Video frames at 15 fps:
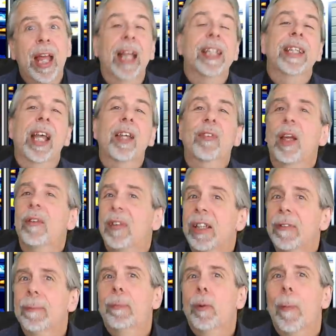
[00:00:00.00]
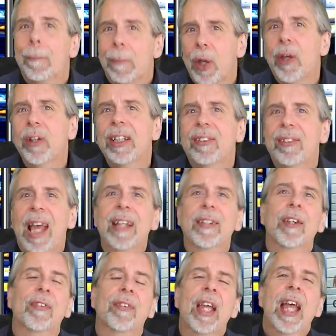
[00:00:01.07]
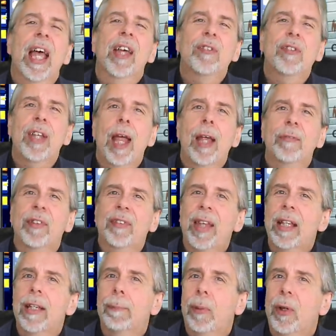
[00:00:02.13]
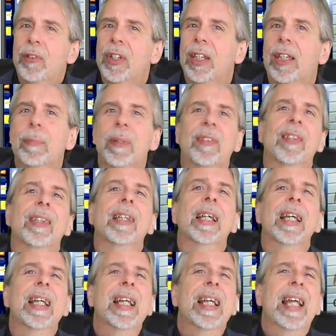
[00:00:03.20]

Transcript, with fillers: and yes, they've even put Bernie Sanders as chair of the Senate Budget Committee